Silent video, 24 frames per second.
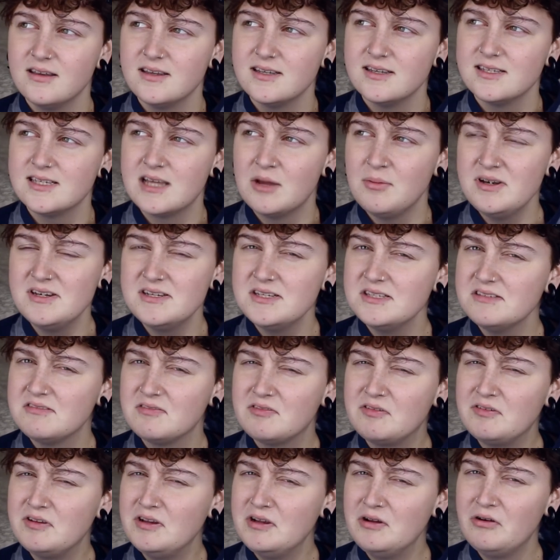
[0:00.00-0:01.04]
Something doesn't
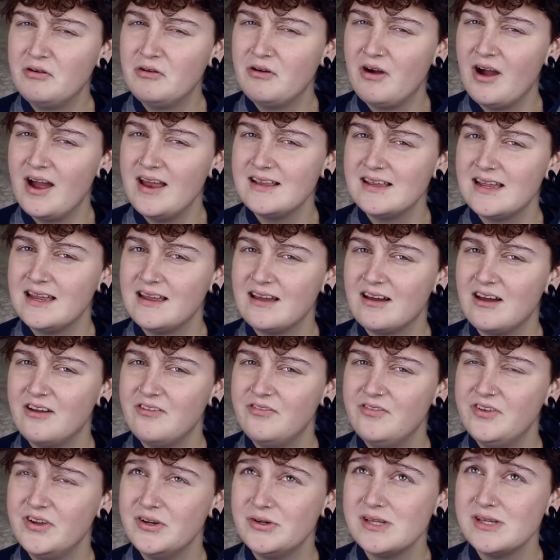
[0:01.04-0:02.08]
feel right. Like, I
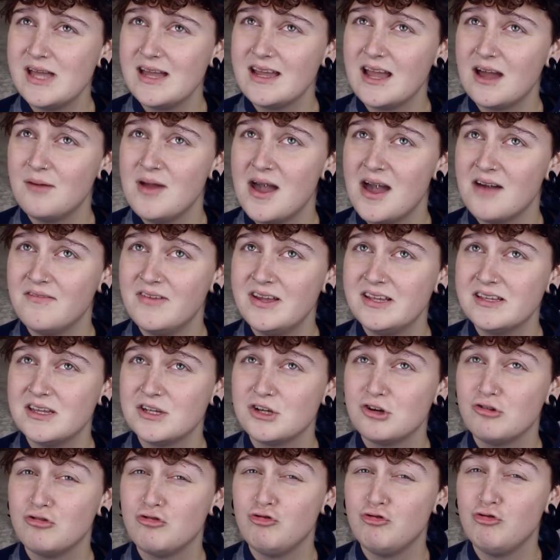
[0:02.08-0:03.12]
feel like I'm having
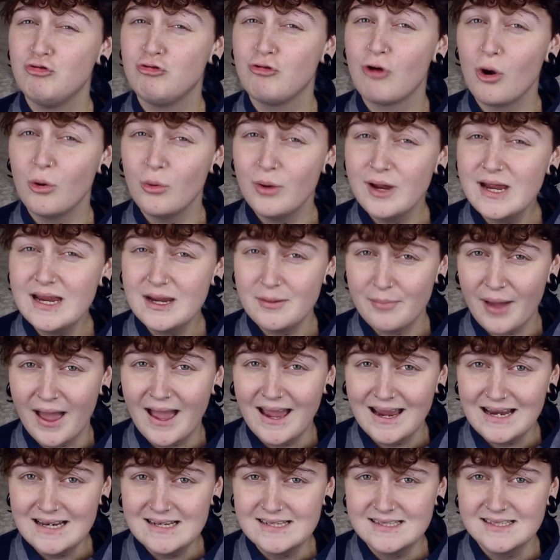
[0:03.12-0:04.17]
like growing
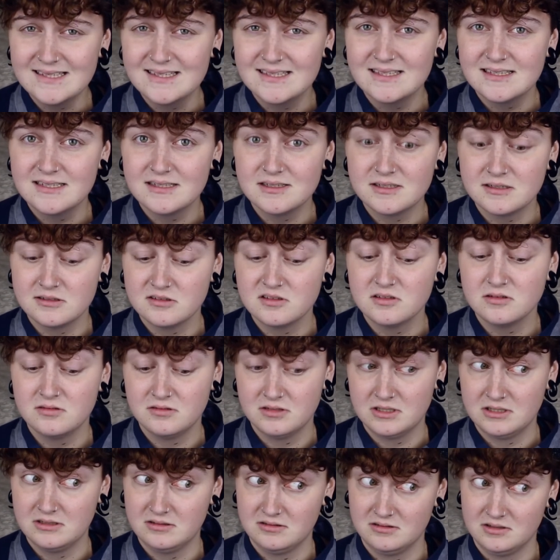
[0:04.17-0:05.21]
pains
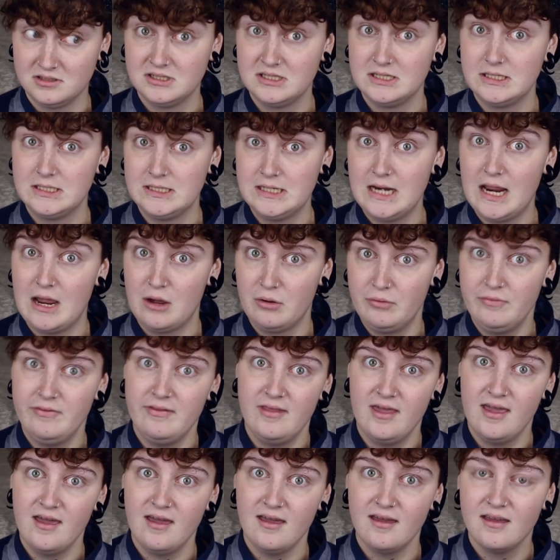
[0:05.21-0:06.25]
down
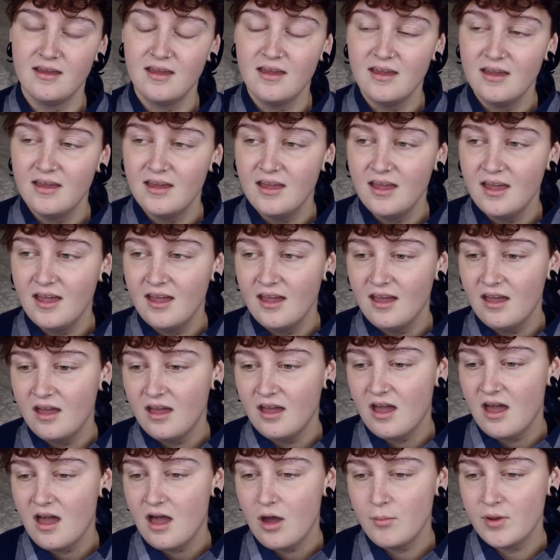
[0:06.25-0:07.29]
there.
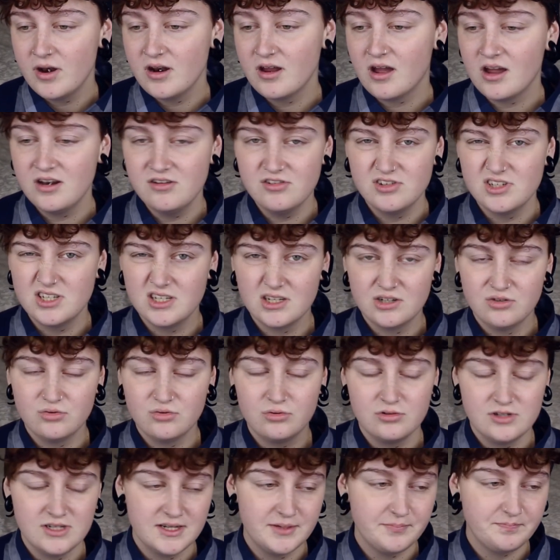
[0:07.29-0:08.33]
Um, and I kind of just
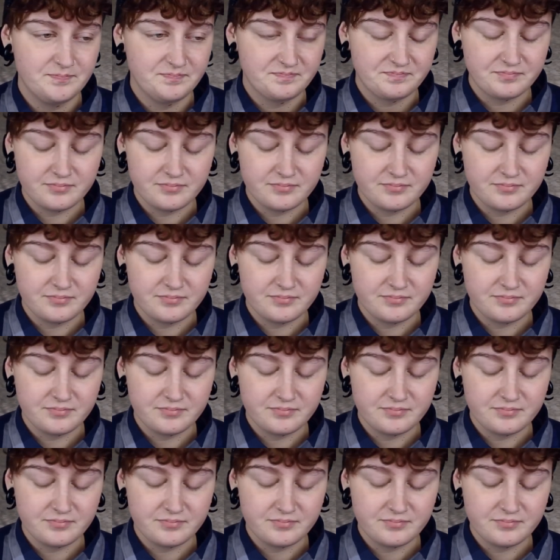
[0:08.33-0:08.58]
ignored it.